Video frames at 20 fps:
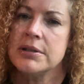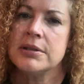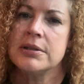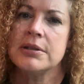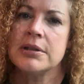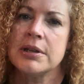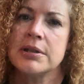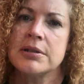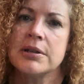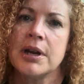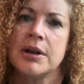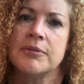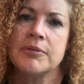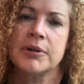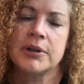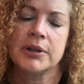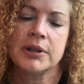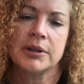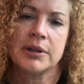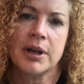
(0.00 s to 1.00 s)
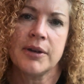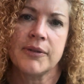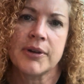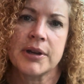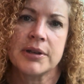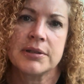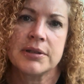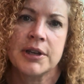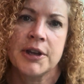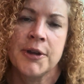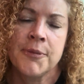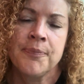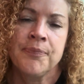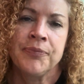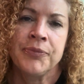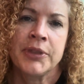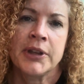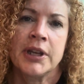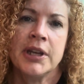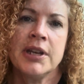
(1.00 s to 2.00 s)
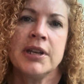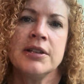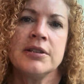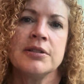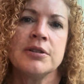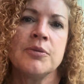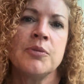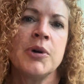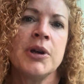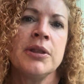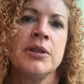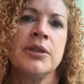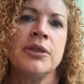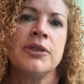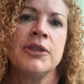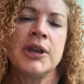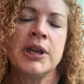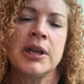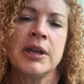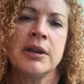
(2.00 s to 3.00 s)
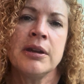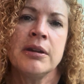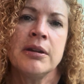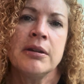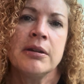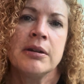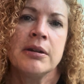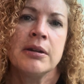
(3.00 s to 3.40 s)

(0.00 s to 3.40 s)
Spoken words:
Does God really love us? It is the one thing